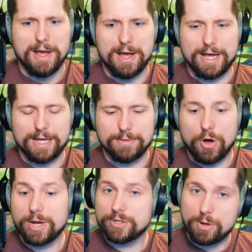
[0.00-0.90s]

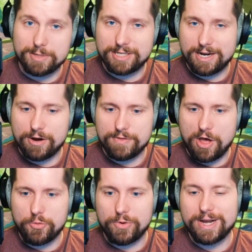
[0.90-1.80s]
Okay, so I'm going to take care of the
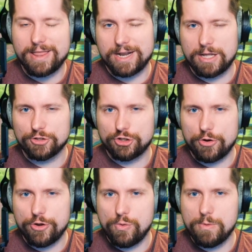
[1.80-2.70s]
other one, and then I'll show
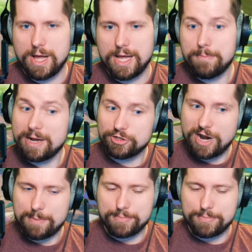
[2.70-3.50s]
you my trap.